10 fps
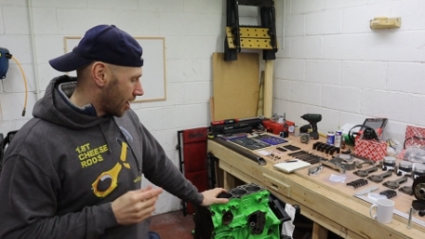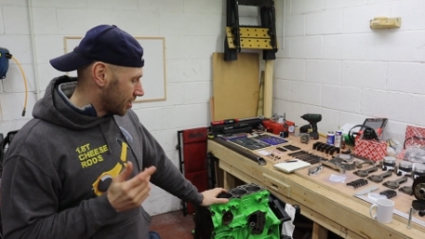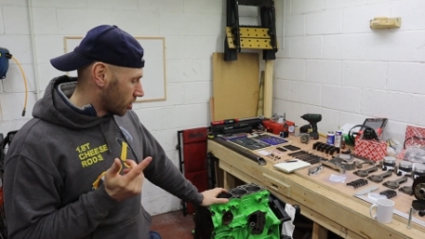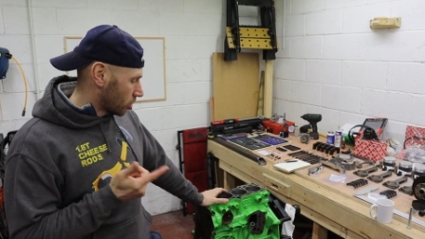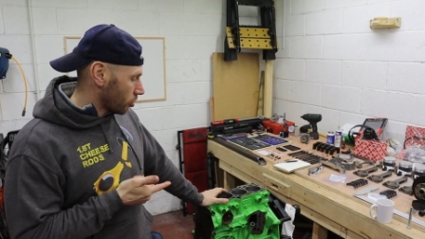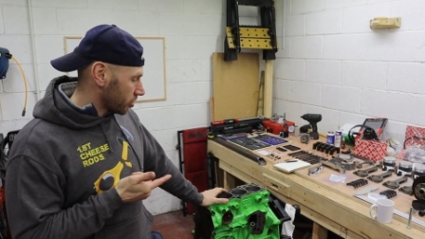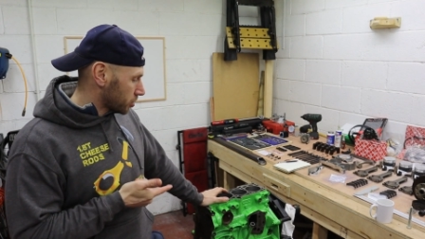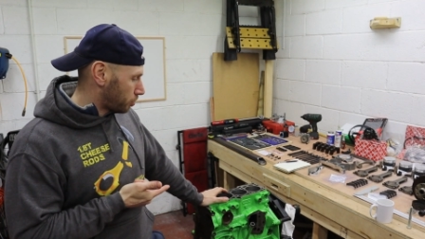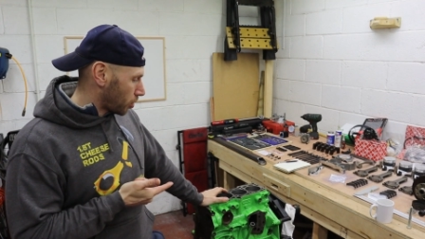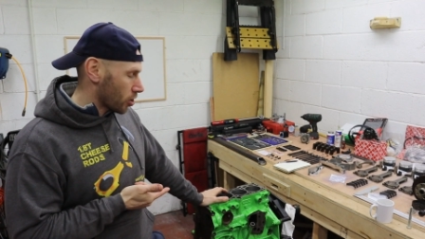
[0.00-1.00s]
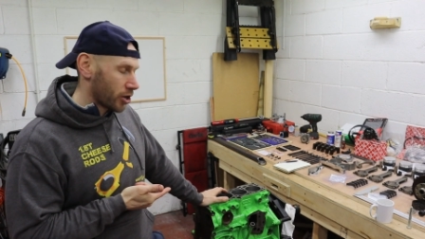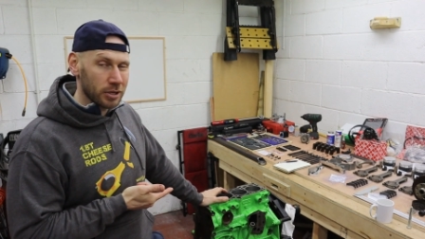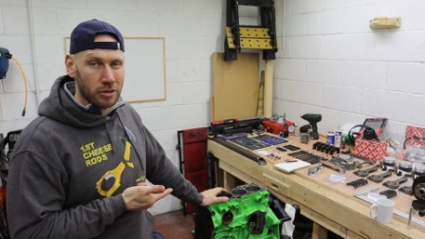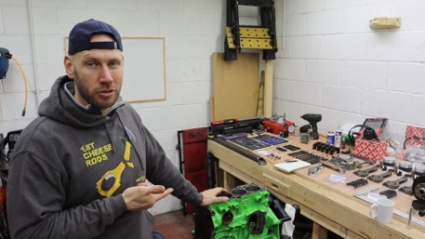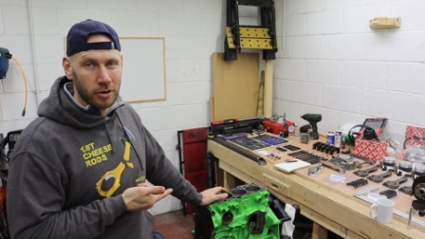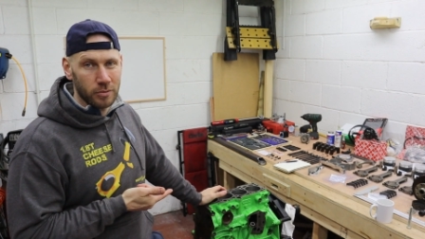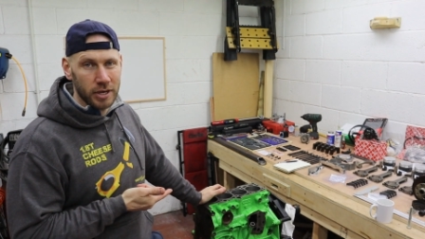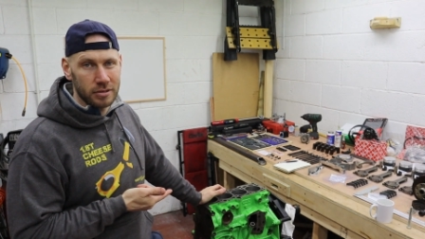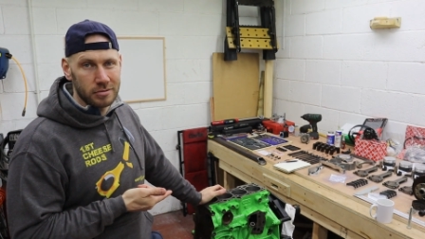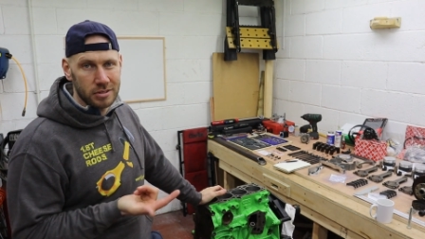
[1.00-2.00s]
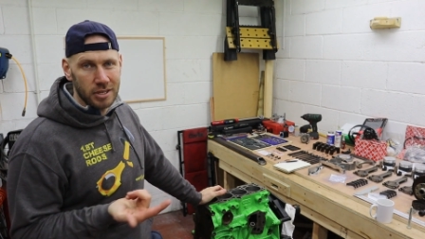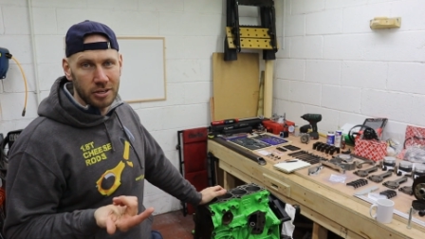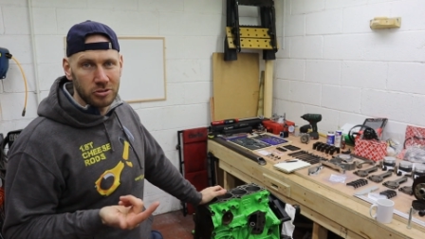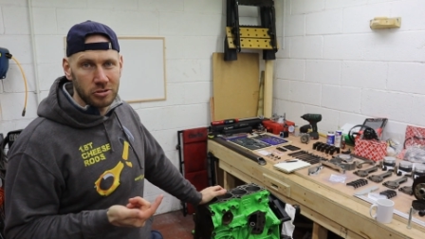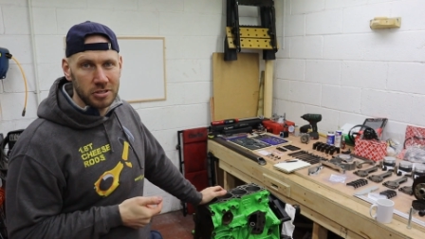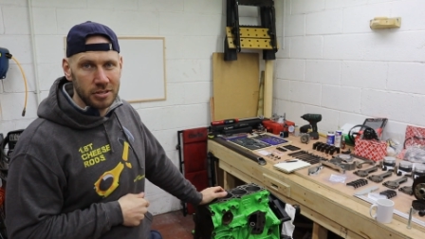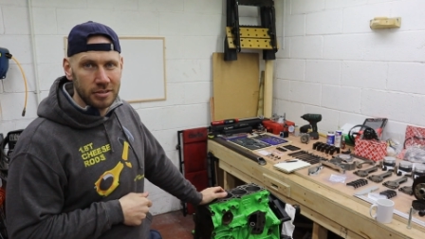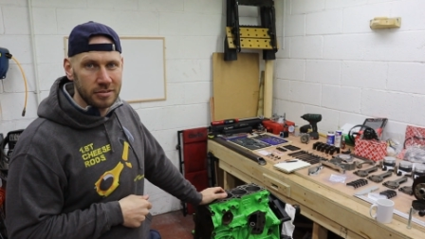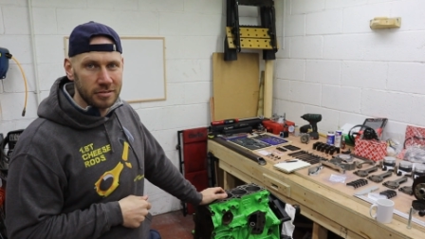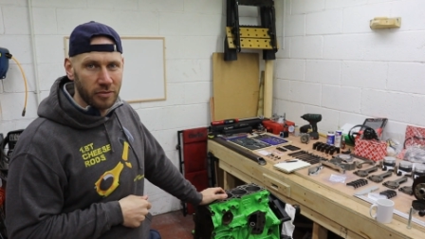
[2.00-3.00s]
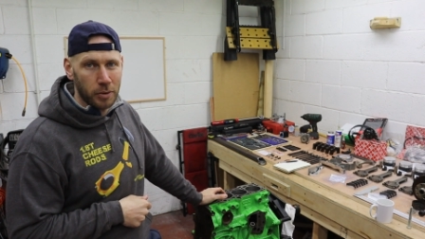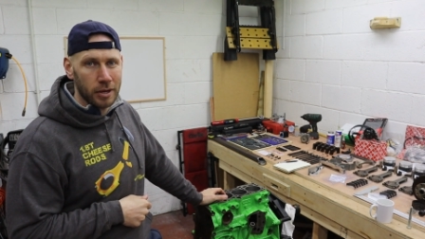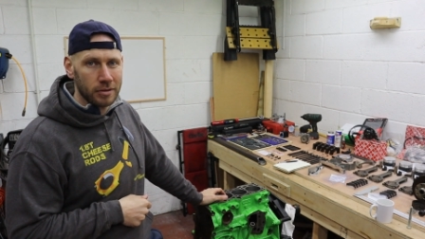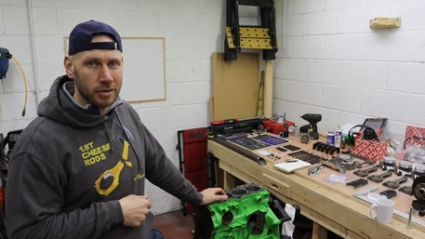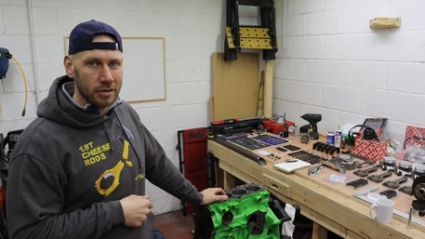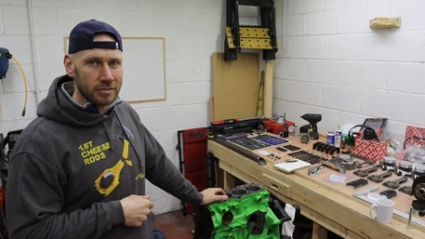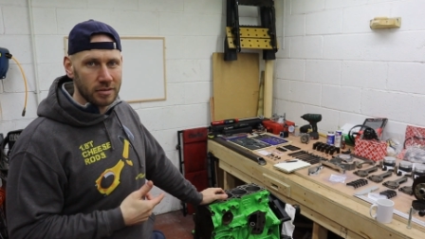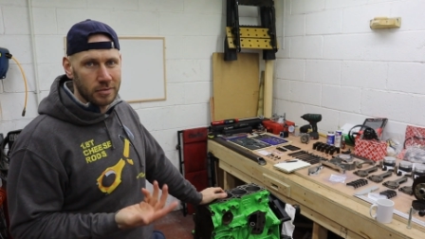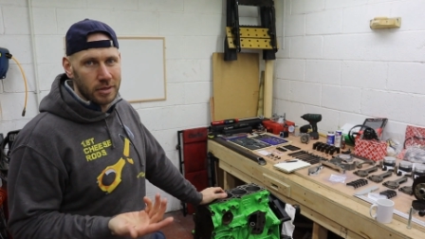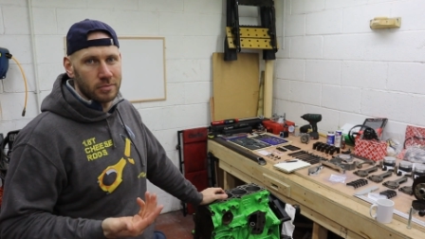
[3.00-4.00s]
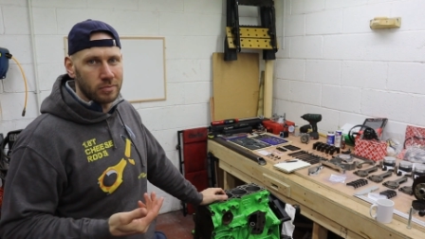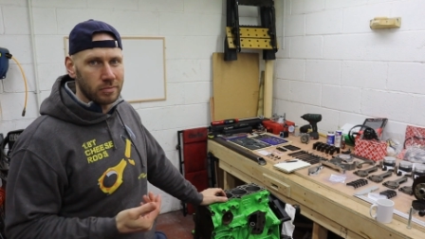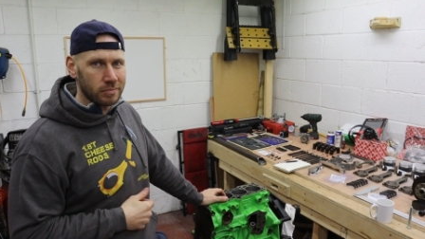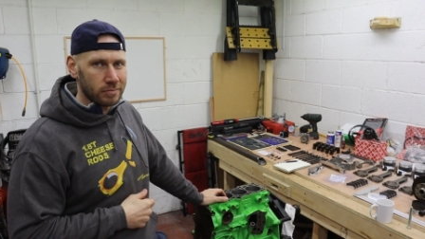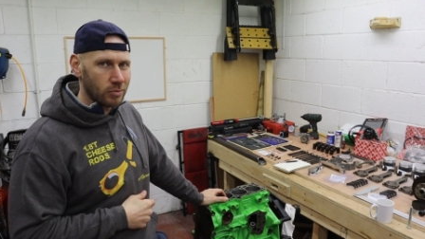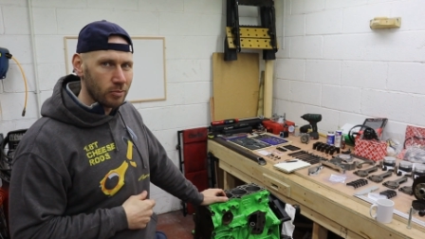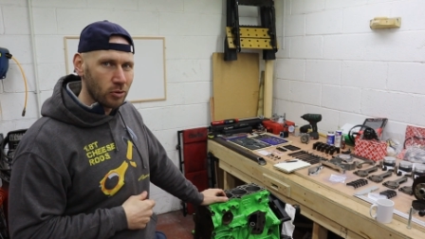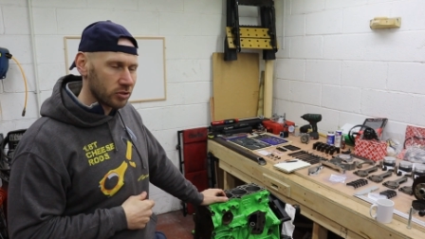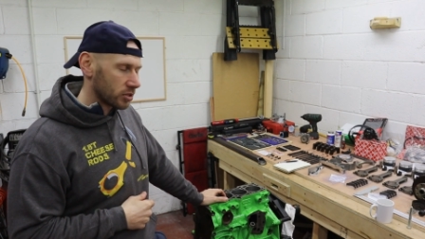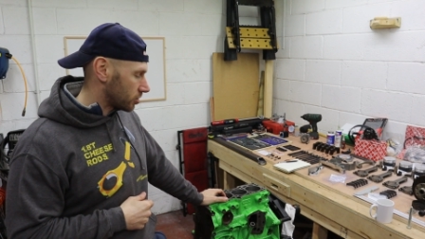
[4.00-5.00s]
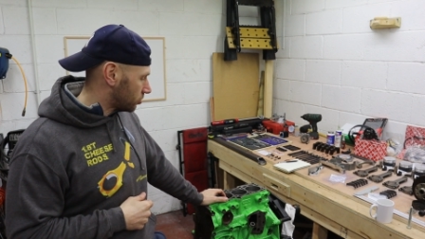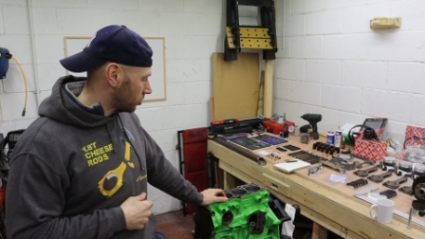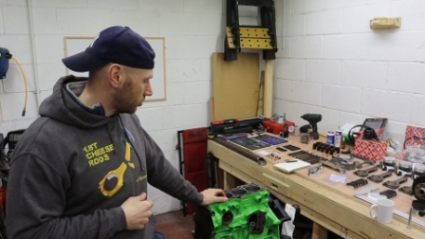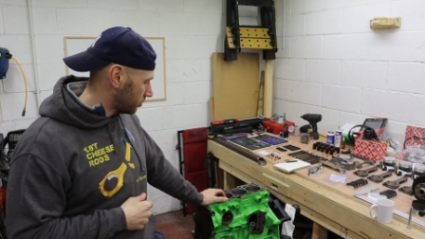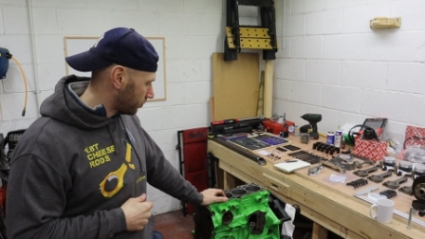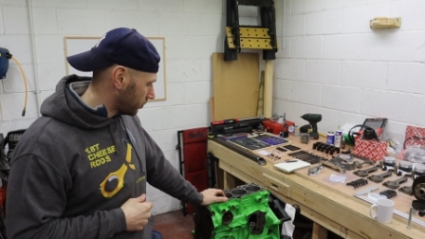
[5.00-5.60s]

And you'd look at this block and you'd think, wait, it's nearly done, isn't it? You've painted it. I mean, what more do you need to do?